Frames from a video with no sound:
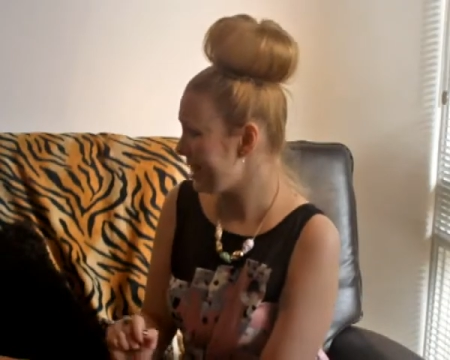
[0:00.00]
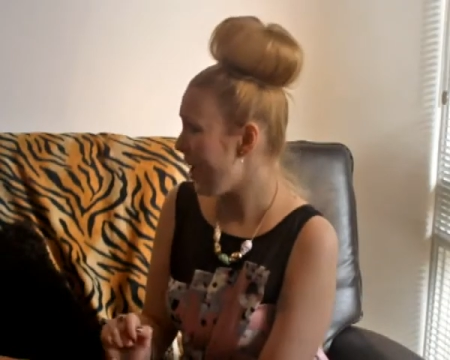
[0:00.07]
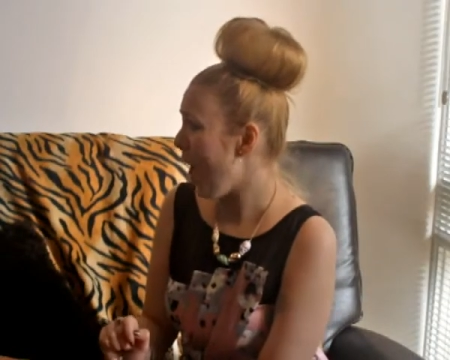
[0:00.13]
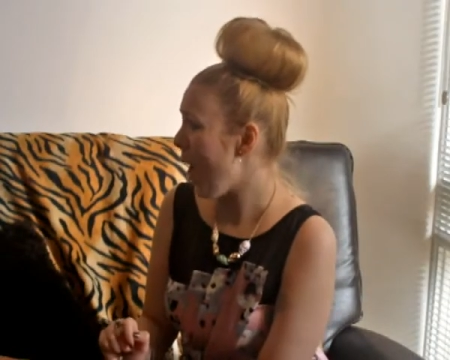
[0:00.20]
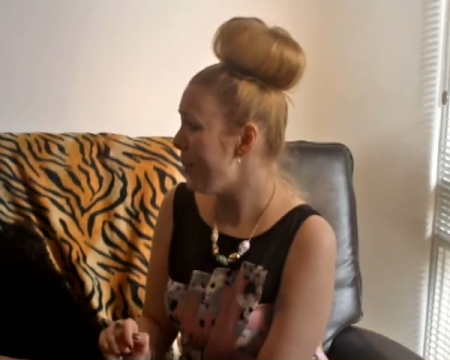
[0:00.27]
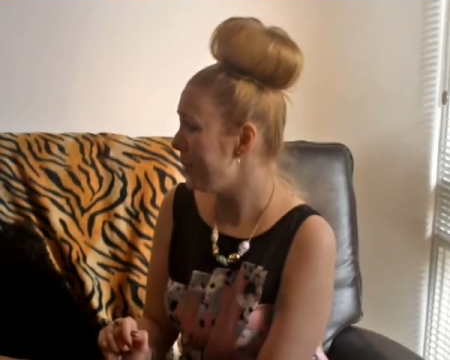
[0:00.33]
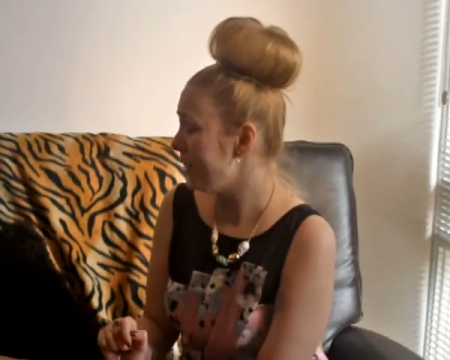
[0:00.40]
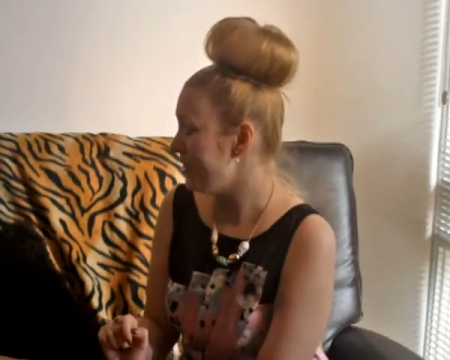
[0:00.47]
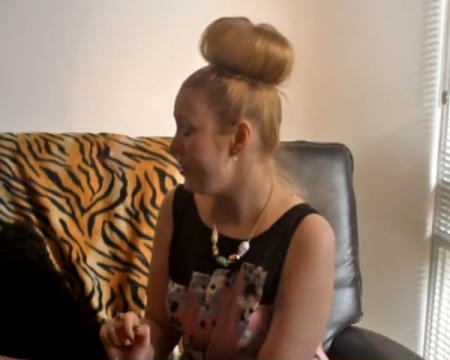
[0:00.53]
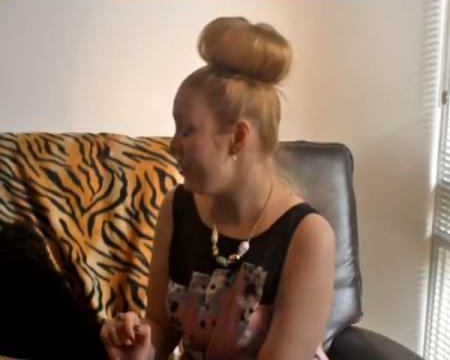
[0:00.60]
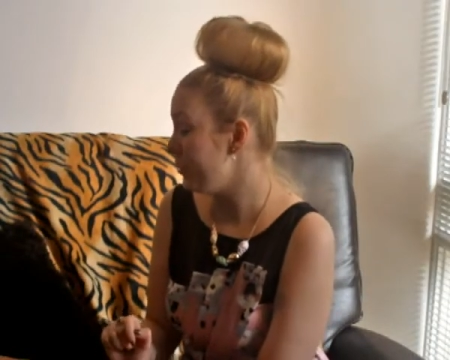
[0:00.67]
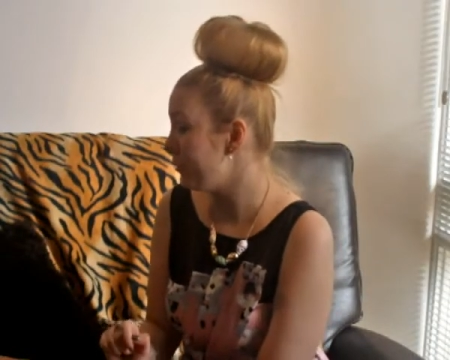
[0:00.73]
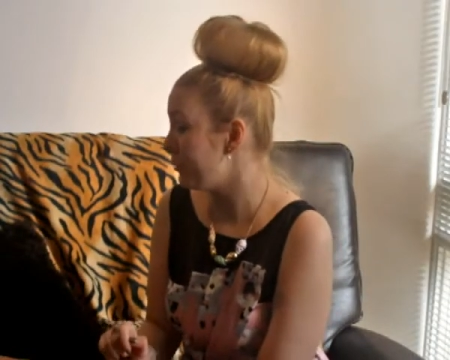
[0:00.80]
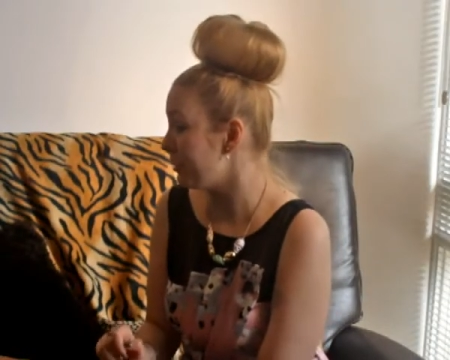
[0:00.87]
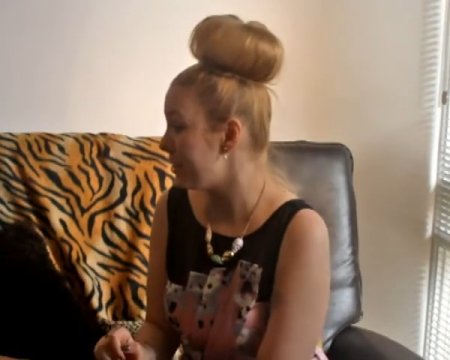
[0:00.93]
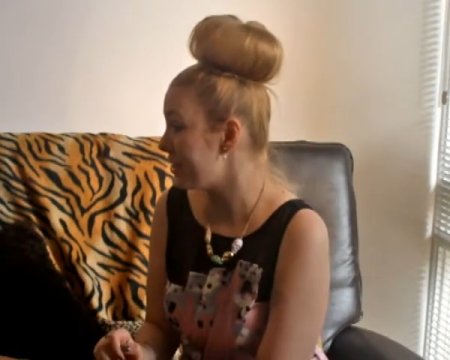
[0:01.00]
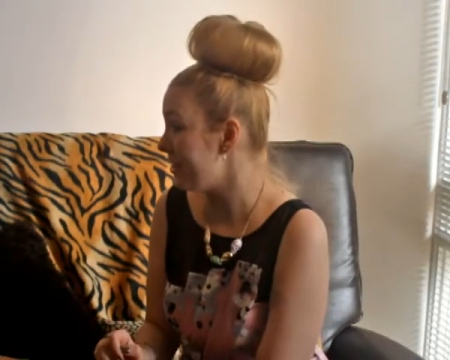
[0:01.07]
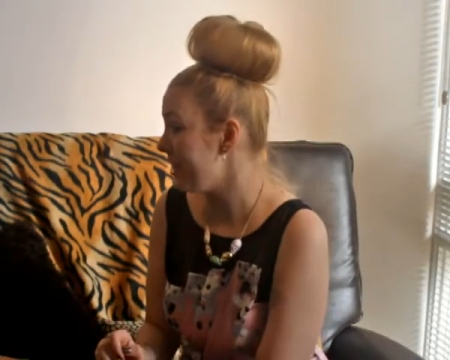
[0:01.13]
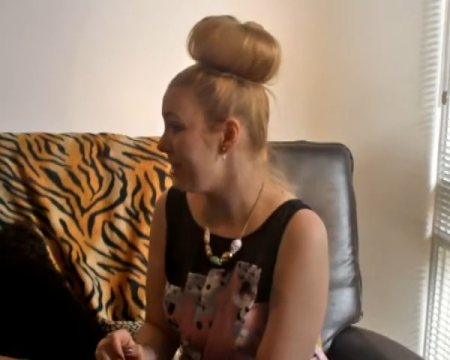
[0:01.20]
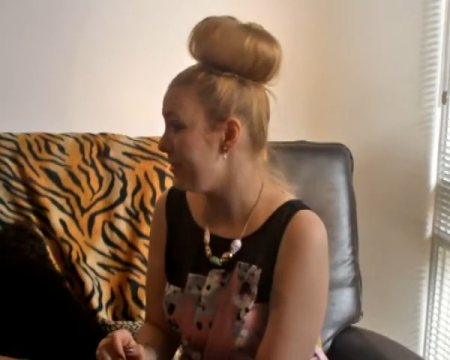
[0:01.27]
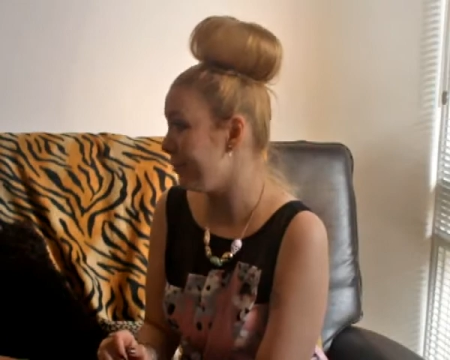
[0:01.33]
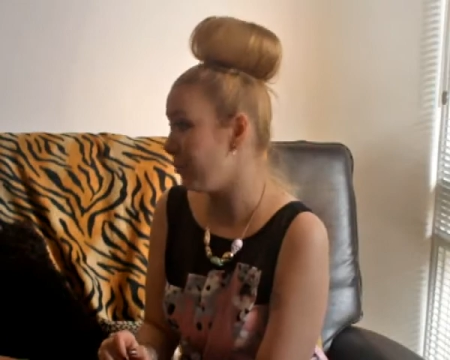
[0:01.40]
comment you've
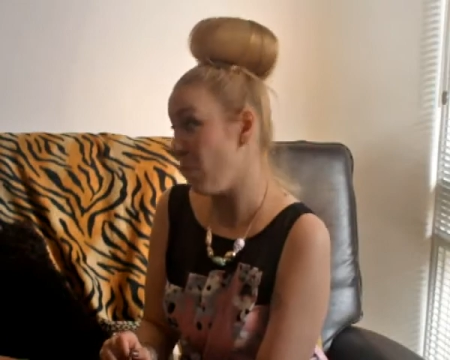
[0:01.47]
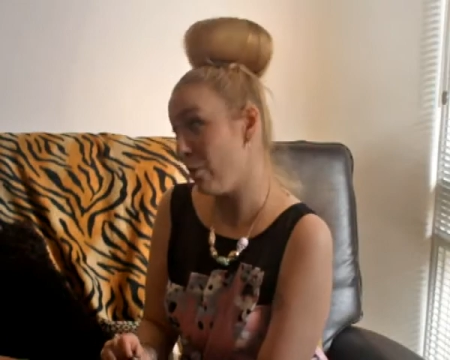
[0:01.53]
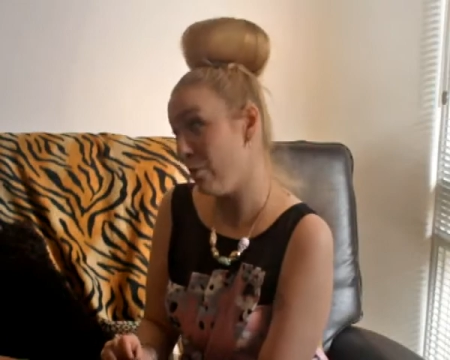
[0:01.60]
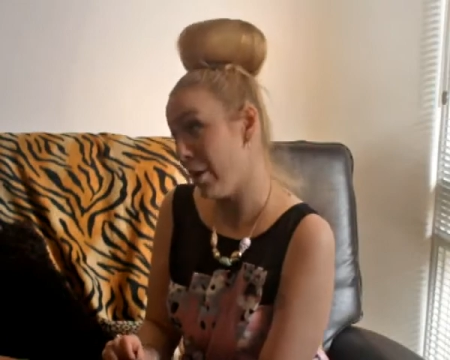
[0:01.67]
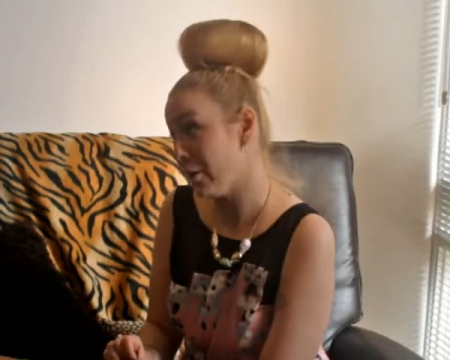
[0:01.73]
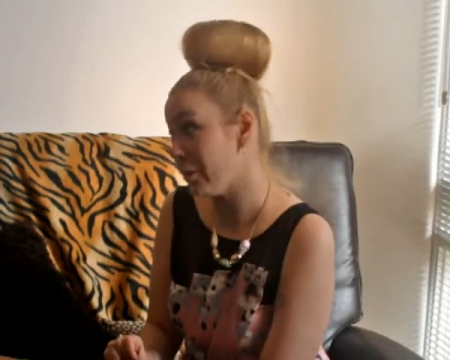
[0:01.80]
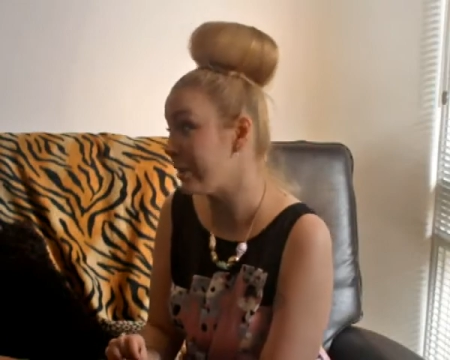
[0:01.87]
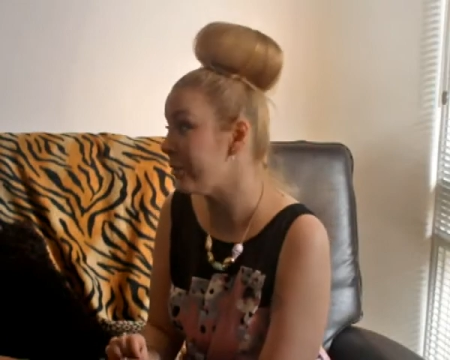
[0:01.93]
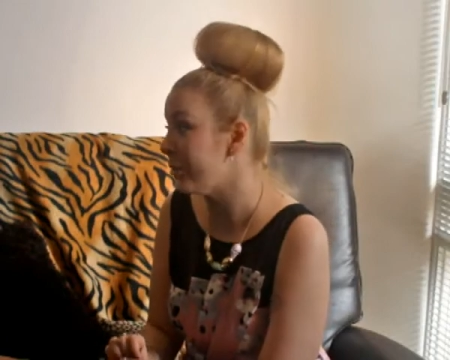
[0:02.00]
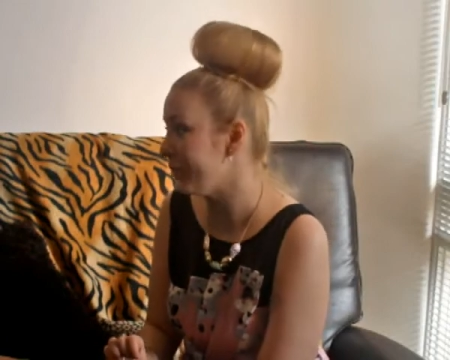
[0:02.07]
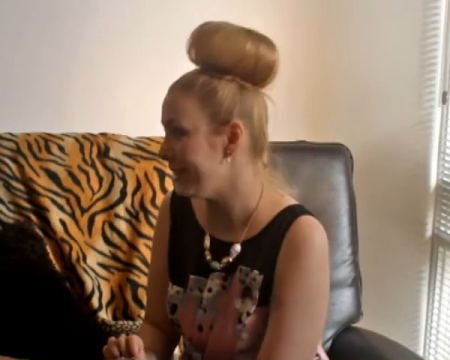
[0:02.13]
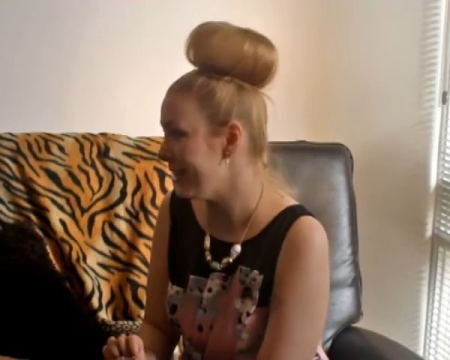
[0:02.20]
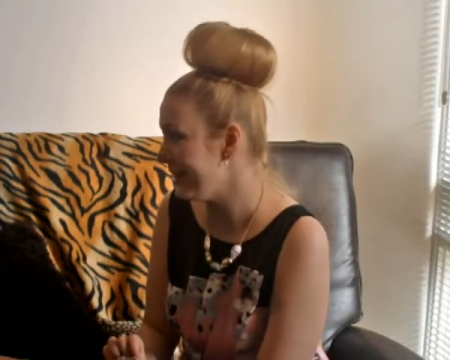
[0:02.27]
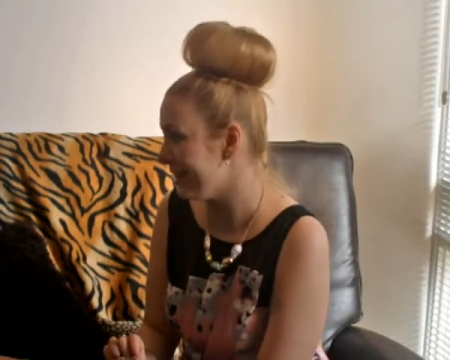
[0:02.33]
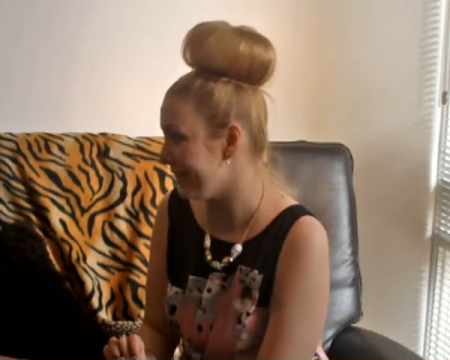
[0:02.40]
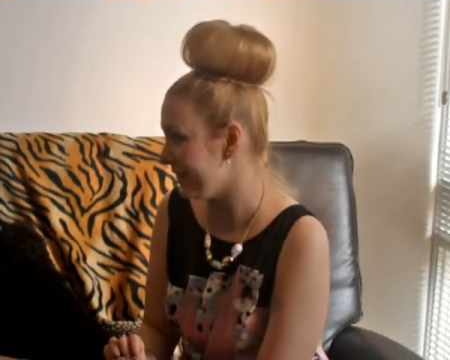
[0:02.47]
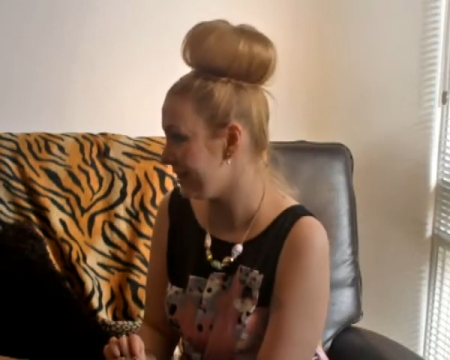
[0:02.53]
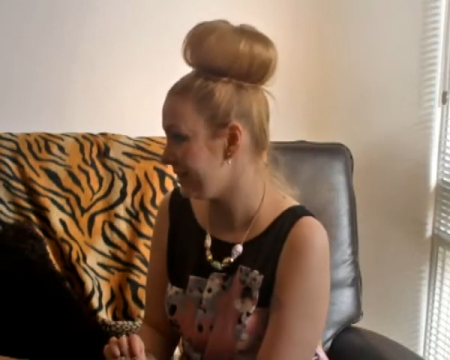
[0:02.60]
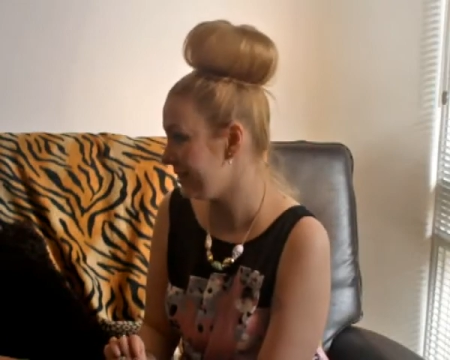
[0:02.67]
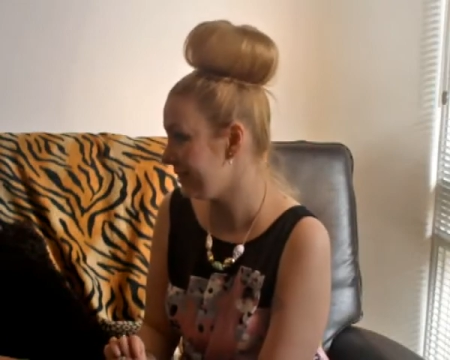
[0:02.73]
received while wearing Lolita?